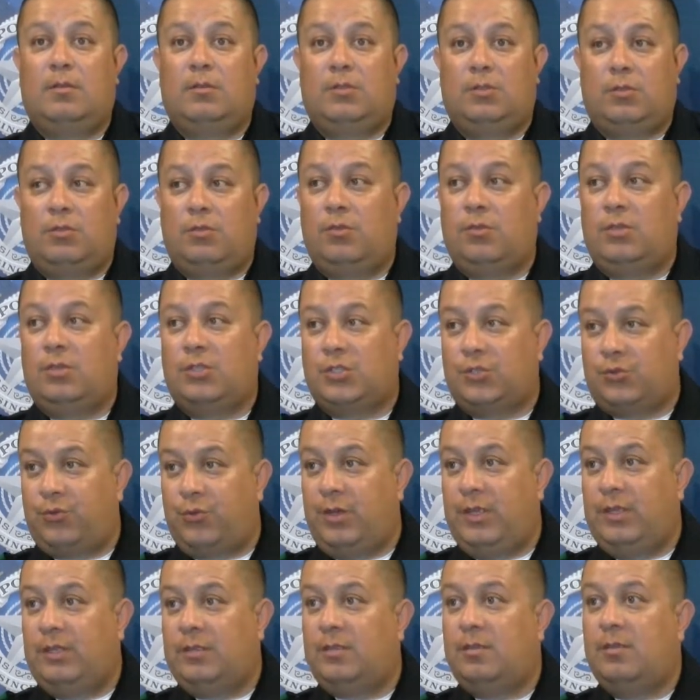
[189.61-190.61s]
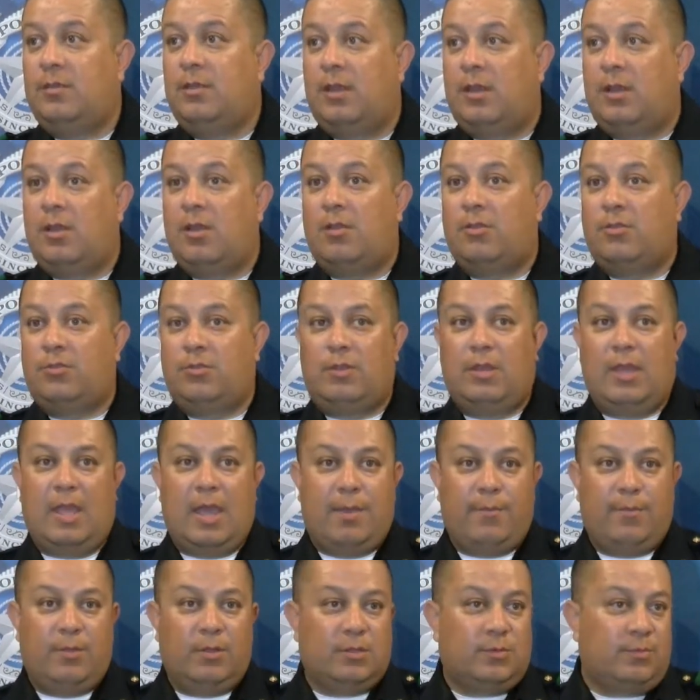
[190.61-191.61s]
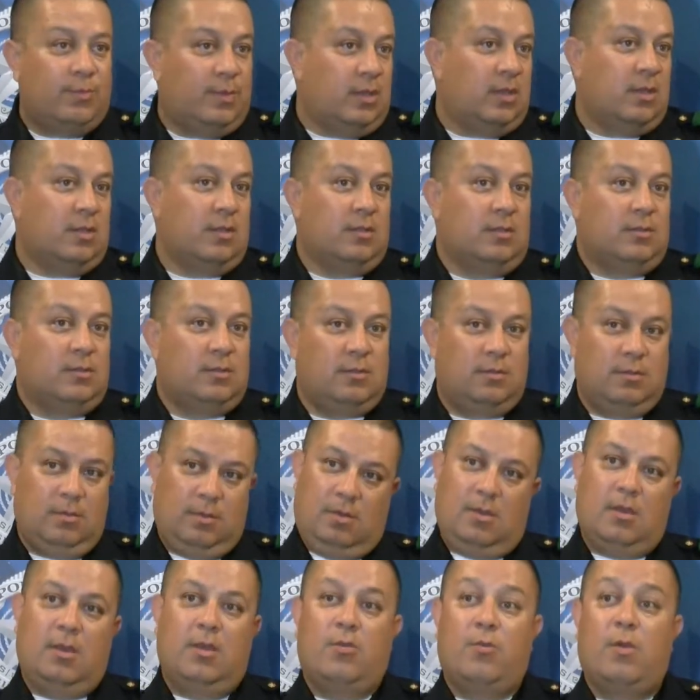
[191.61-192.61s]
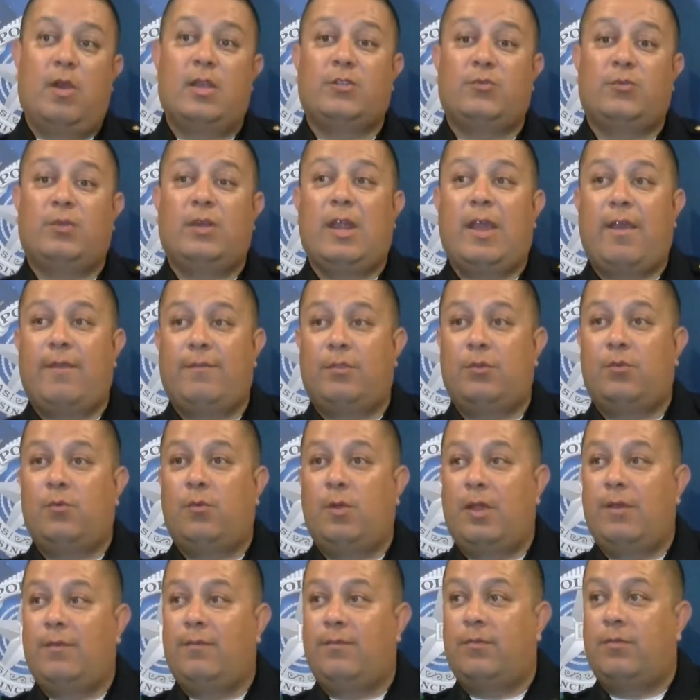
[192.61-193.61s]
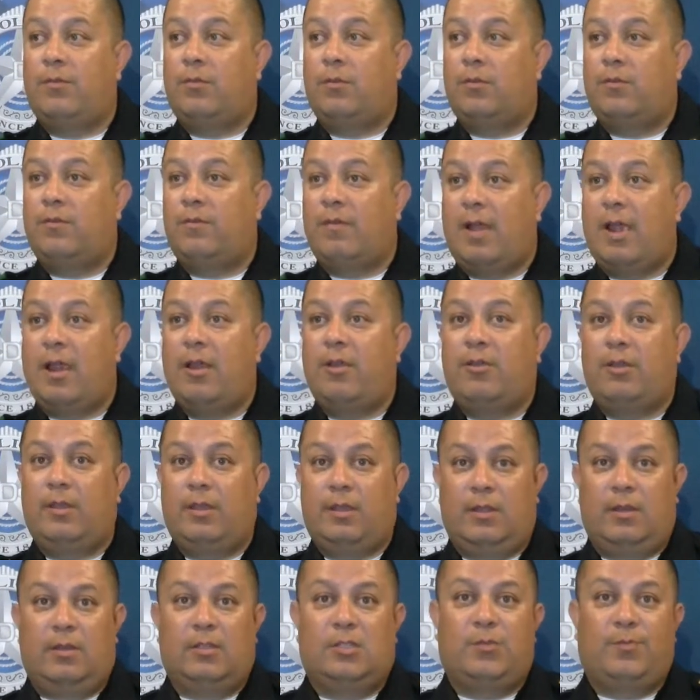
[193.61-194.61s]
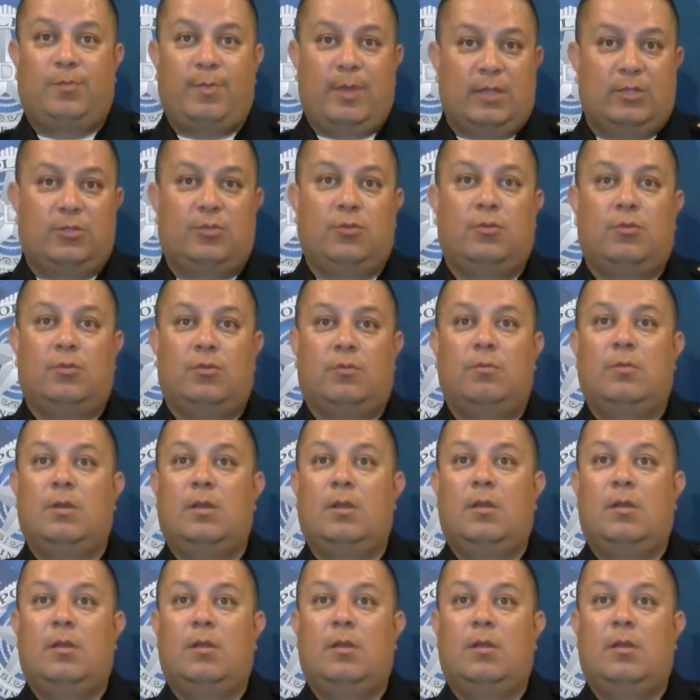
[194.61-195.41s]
to the street and onto the ambulance because otherwise we'd have to wait for fire to get a special